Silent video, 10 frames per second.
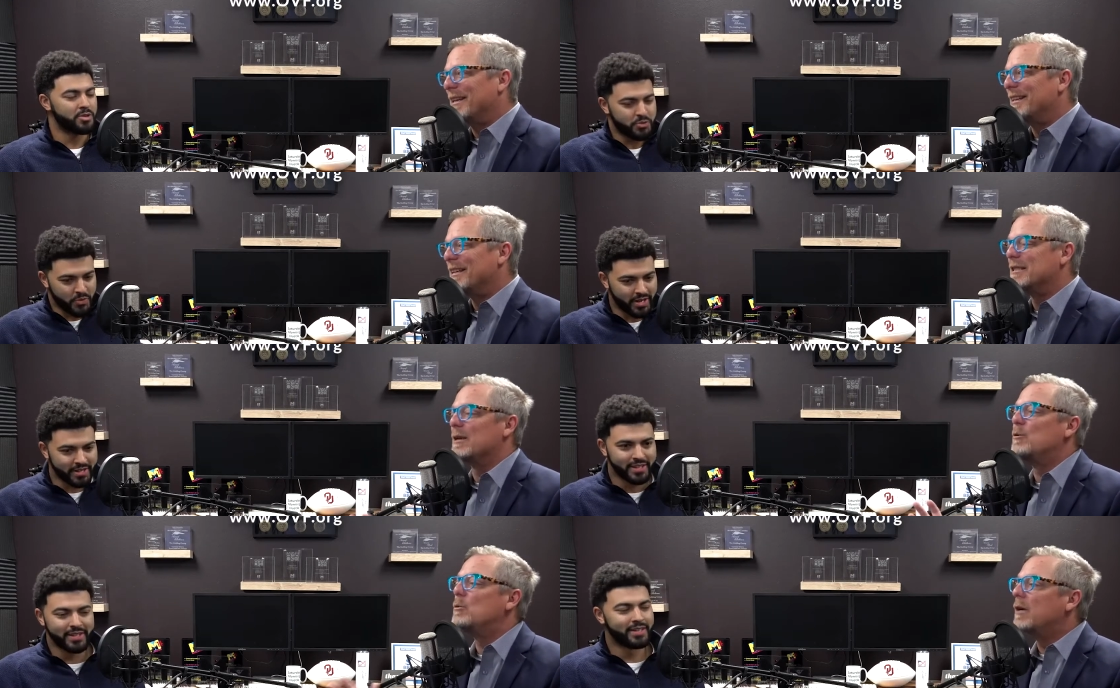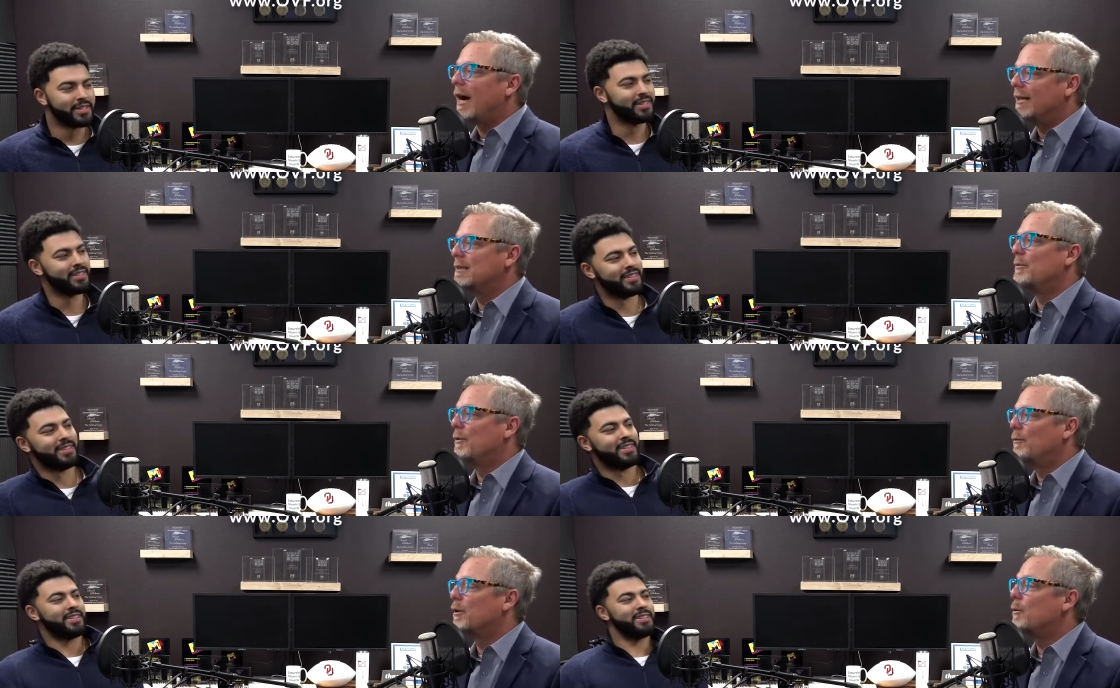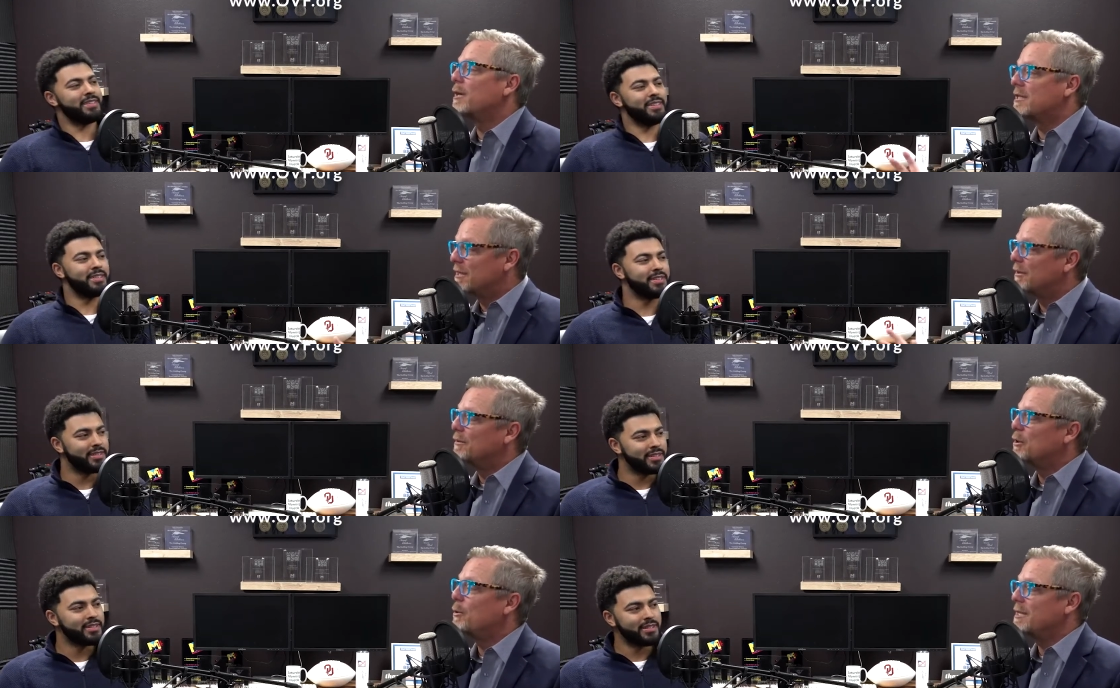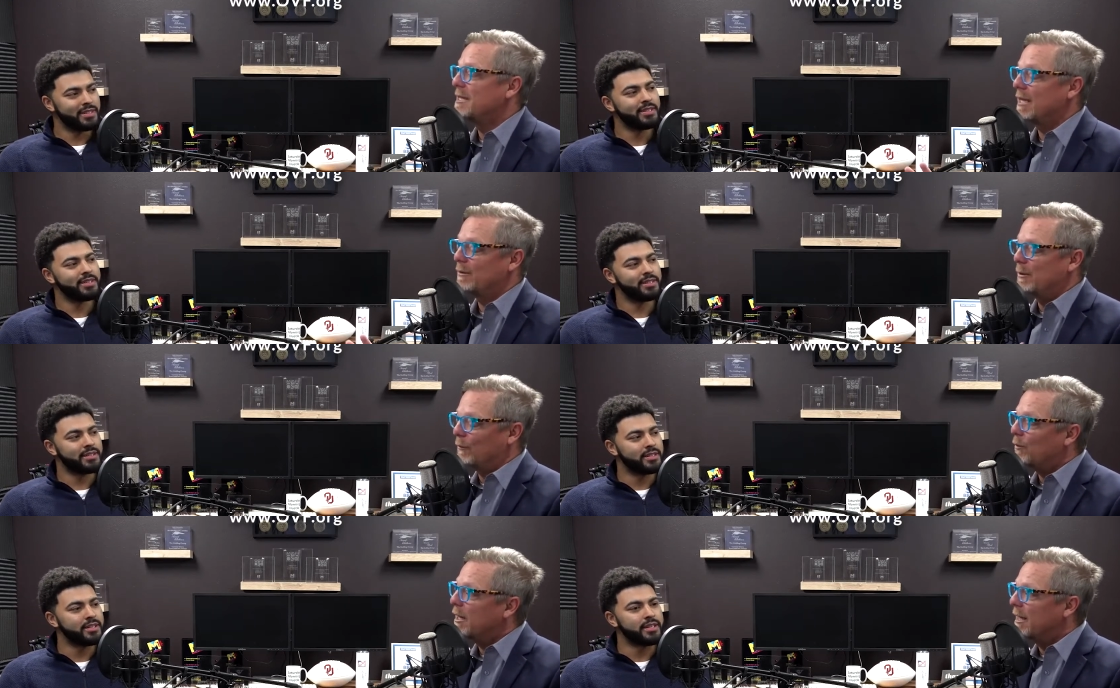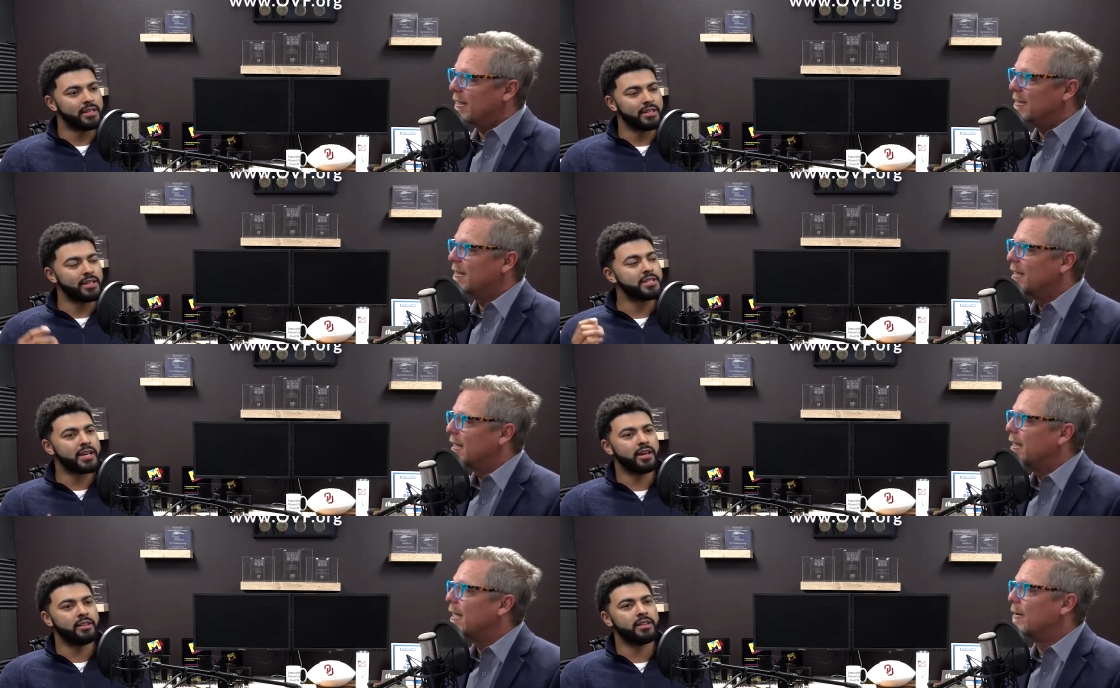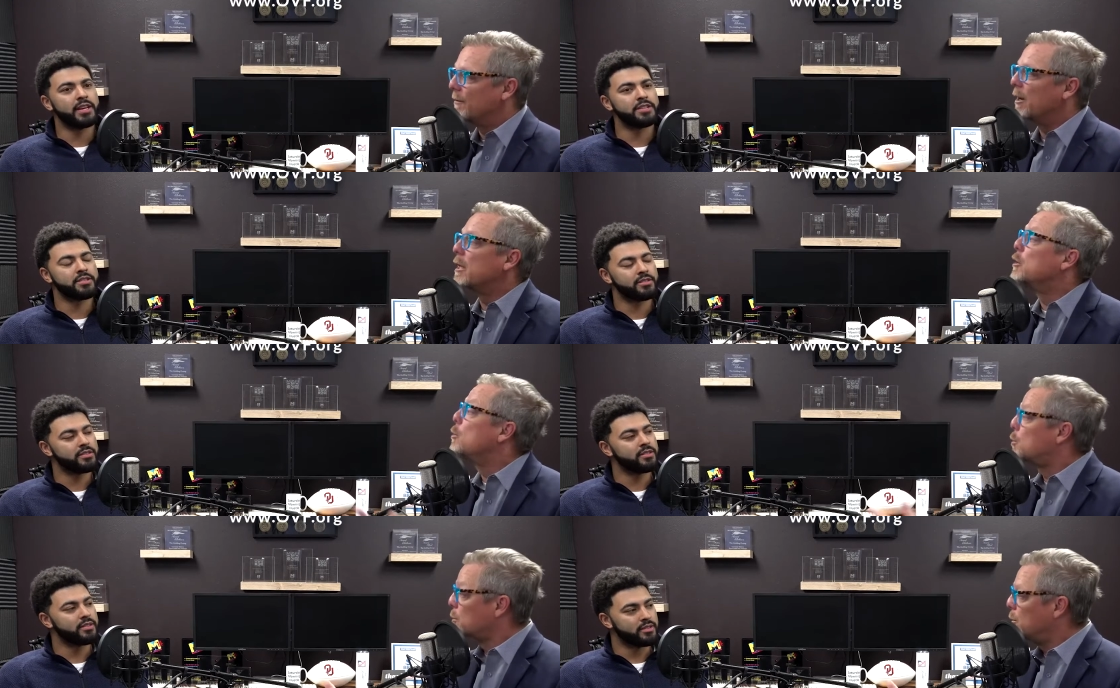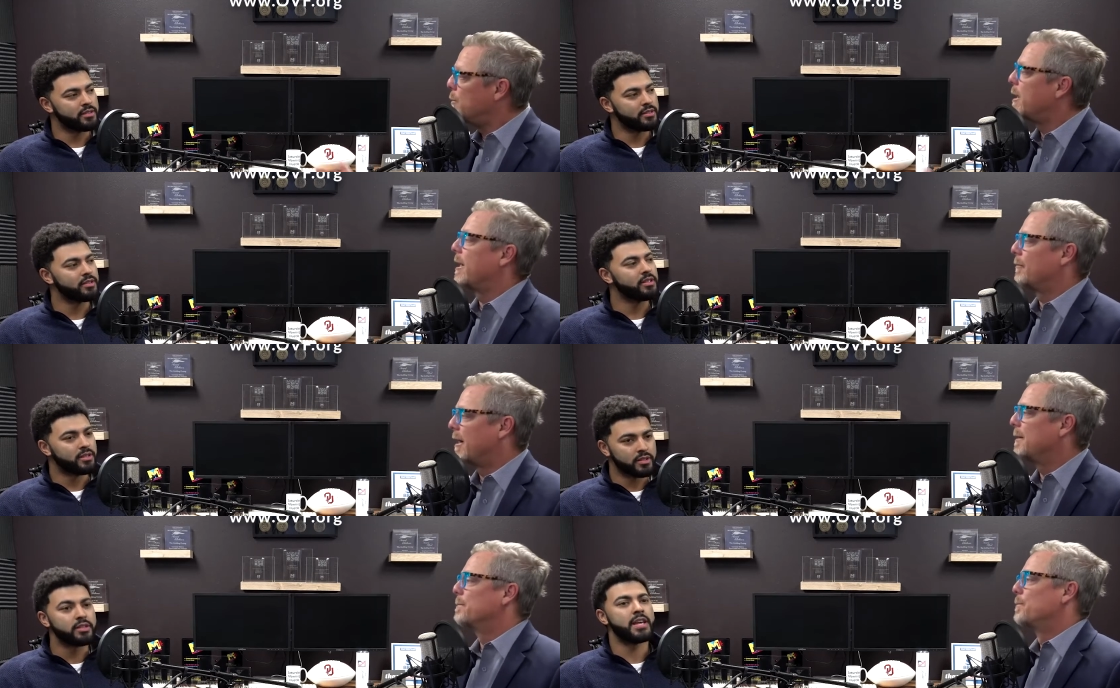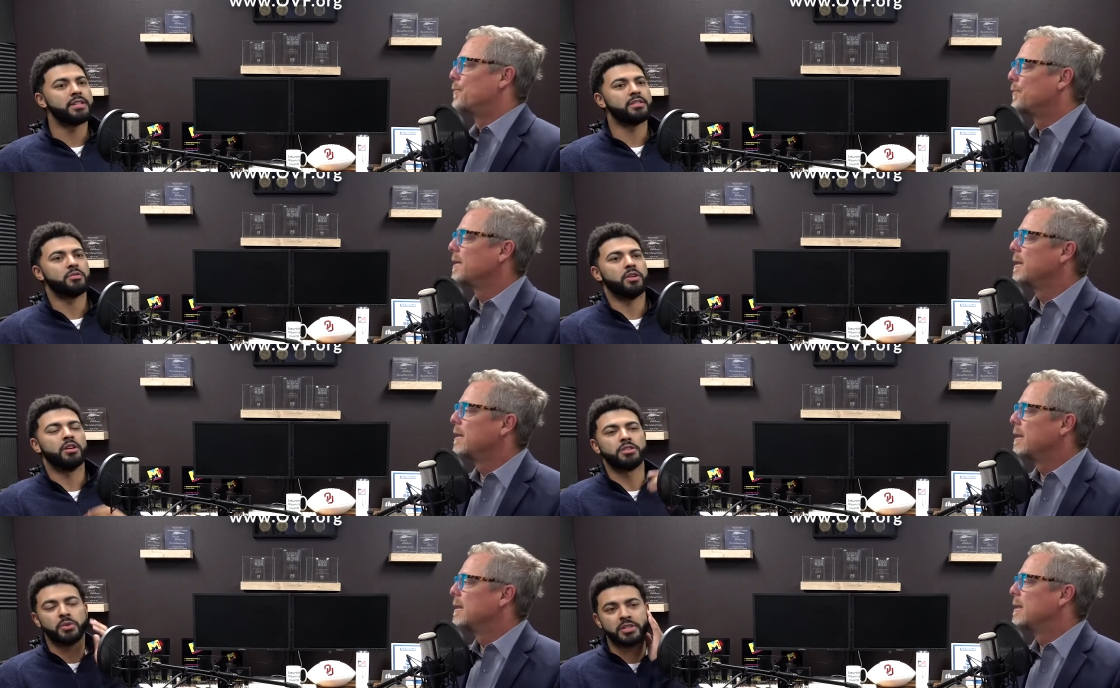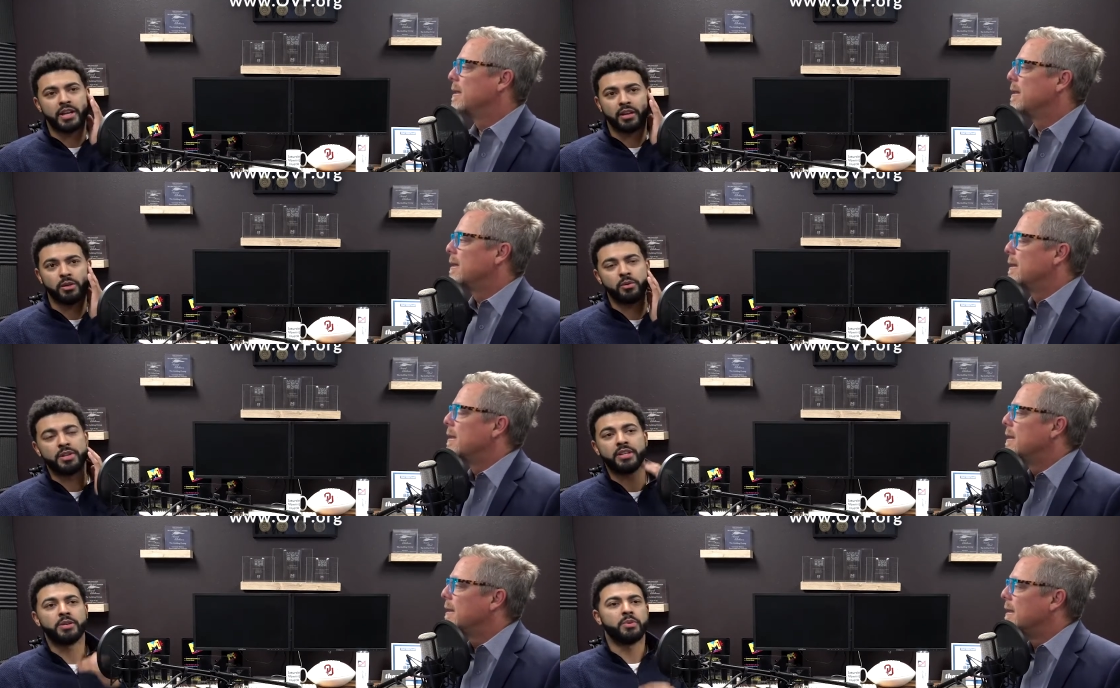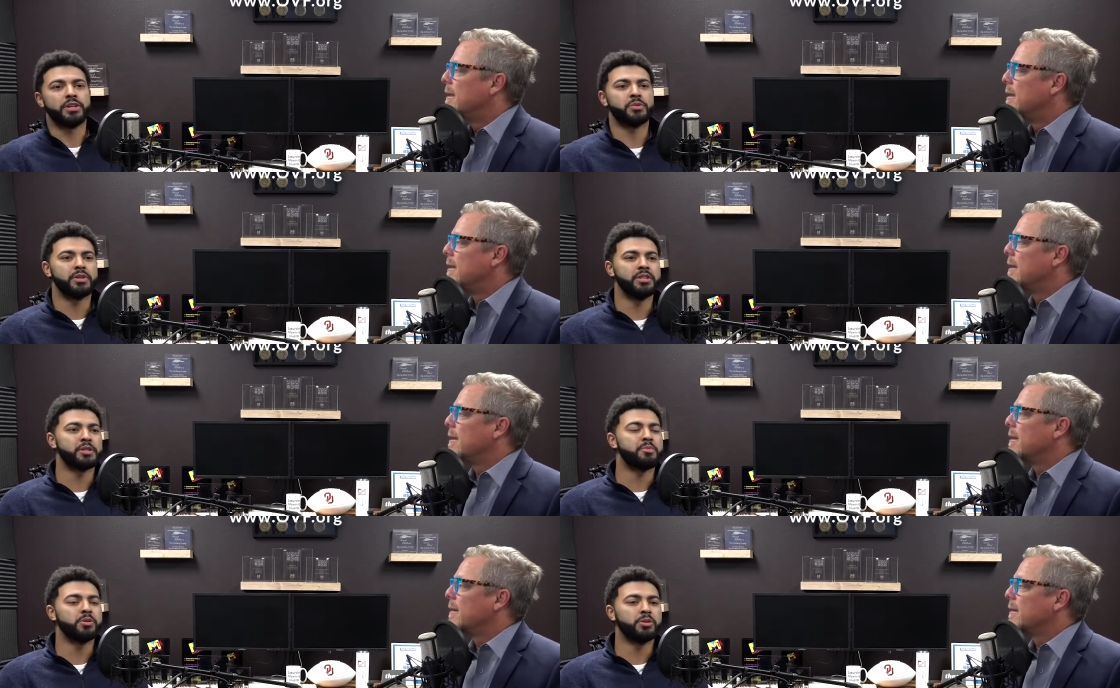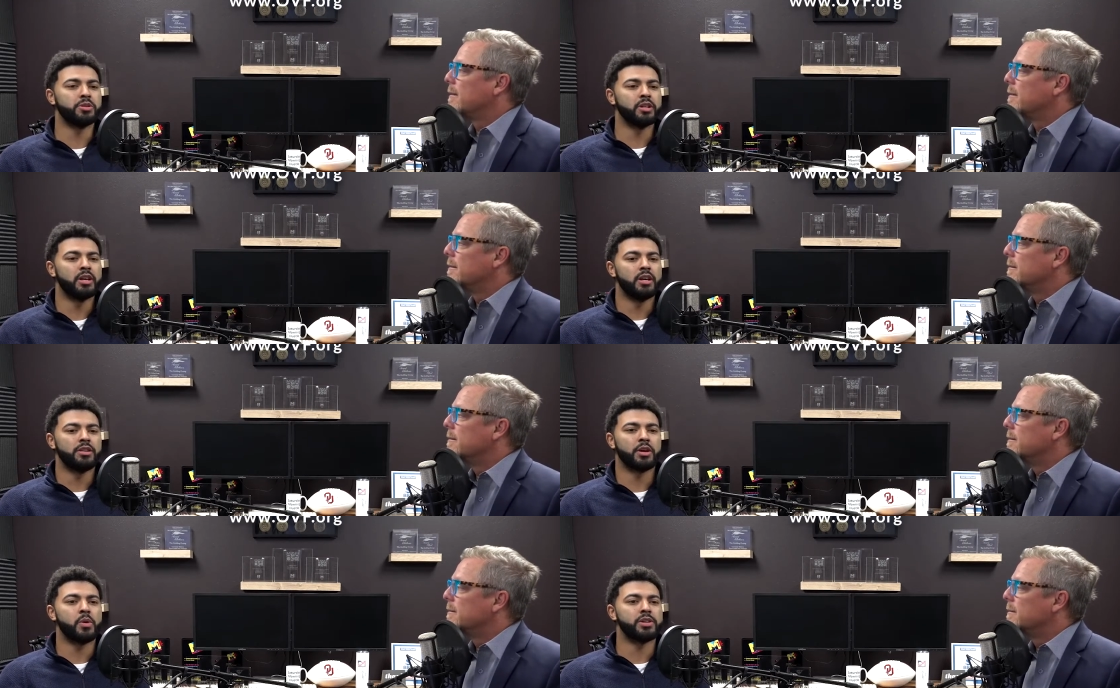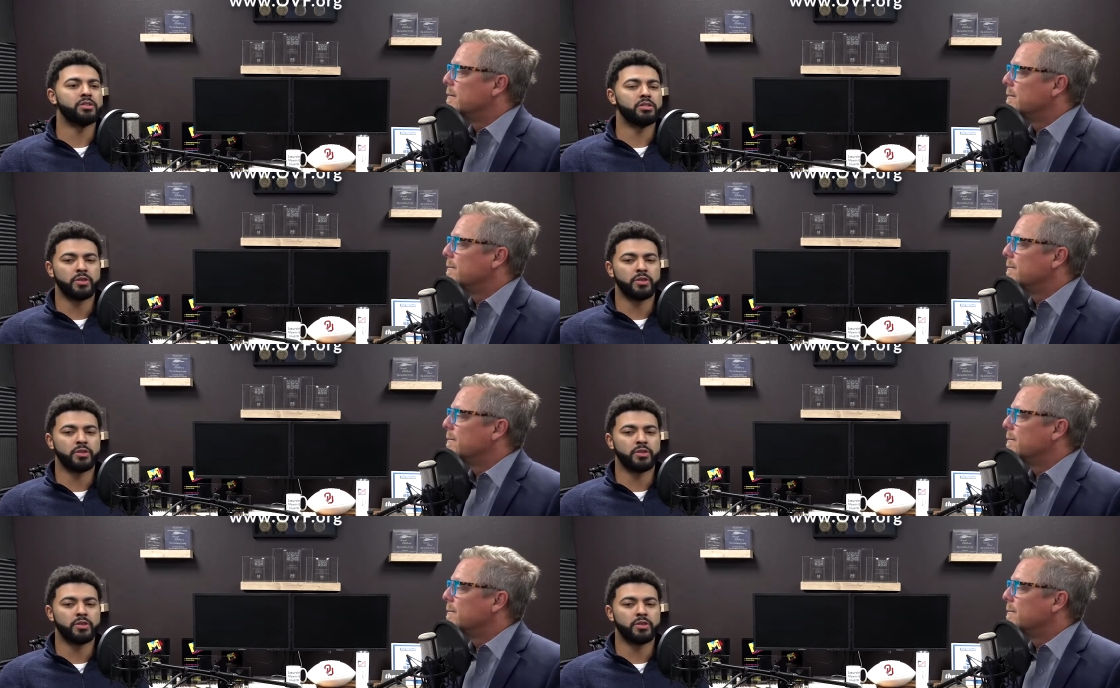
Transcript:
Speaker 1: it is, right. if you guide someone for the question, so your questions have to be phrased
Speaker 2: exactly in a very
Speaker 1: neutral way,
Speaker 2: right? That's uh, so exactly what we did was we just pulled the questions